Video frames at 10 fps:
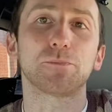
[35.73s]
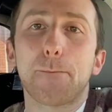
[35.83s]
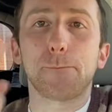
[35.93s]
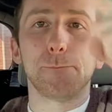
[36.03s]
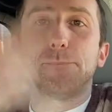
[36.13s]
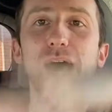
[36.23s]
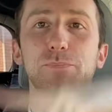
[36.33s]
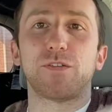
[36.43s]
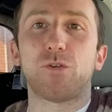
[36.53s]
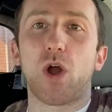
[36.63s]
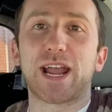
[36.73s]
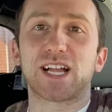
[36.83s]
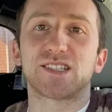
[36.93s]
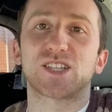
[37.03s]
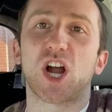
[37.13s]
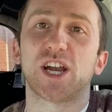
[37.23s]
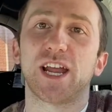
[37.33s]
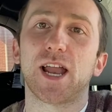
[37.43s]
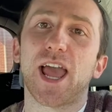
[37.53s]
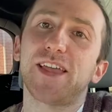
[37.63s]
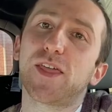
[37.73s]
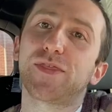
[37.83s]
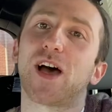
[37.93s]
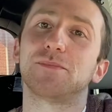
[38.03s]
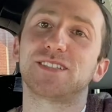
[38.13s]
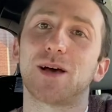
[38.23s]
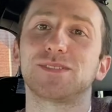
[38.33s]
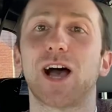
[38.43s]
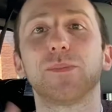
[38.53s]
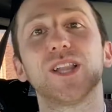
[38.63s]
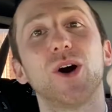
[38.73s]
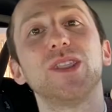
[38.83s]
But before I get started, hit the thumbs up down below,